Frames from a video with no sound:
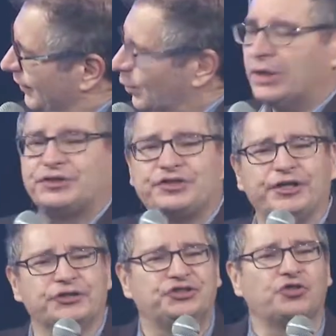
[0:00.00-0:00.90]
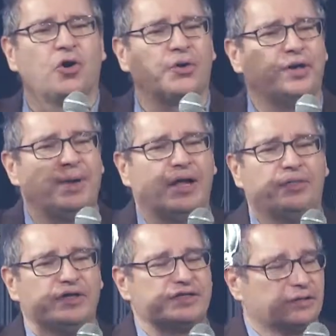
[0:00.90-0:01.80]
want to tell you a story
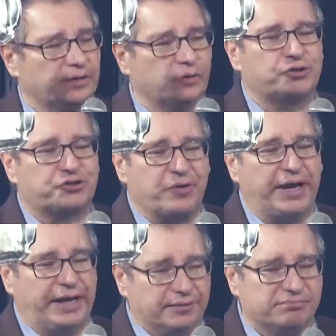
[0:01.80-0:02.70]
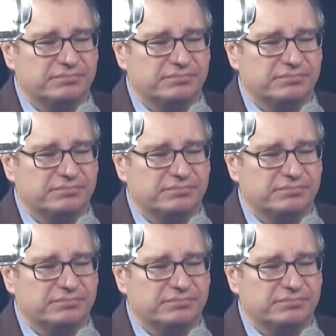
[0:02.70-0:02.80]
about this little tray.